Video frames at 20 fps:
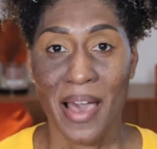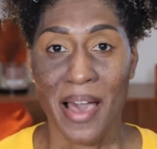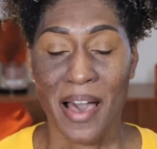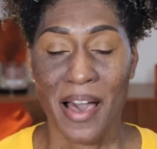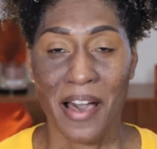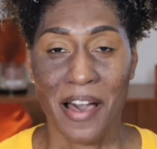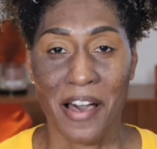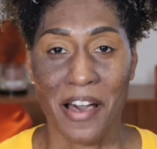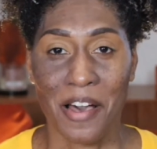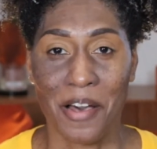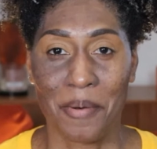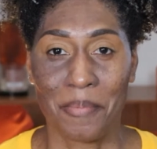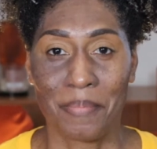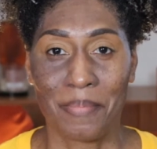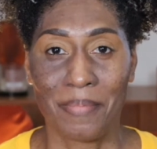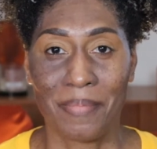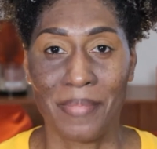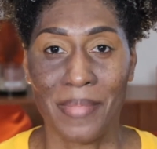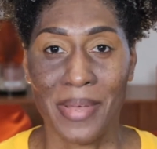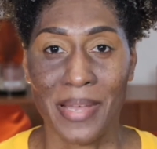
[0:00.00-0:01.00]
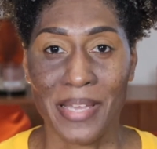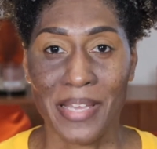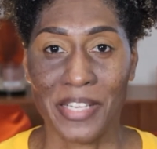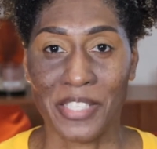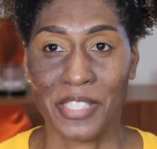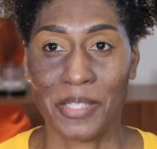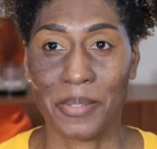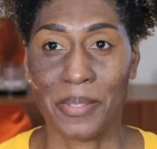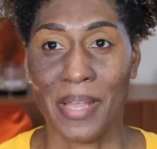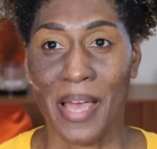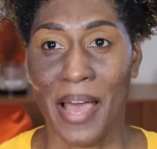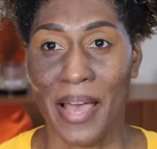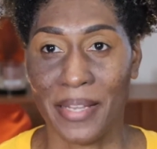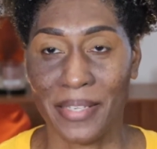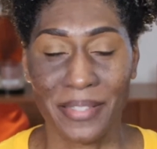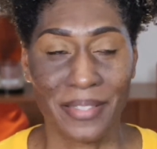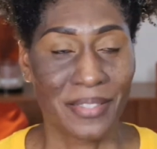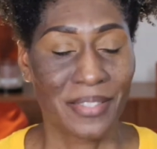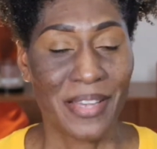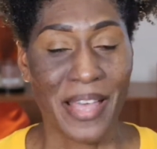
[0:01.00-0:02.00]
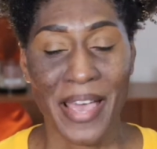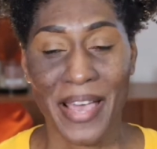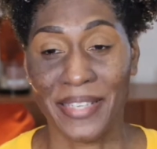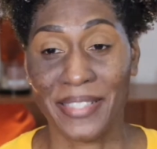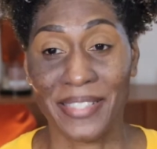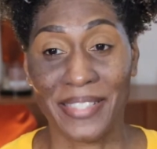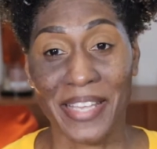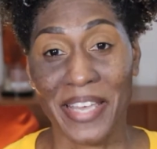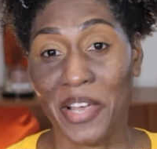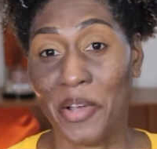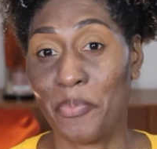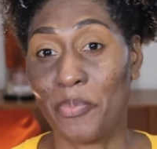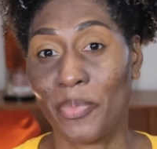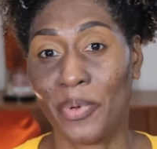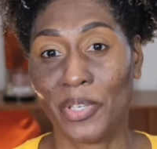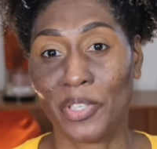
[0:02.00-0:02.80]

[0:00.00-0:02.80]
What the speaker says: I had to take a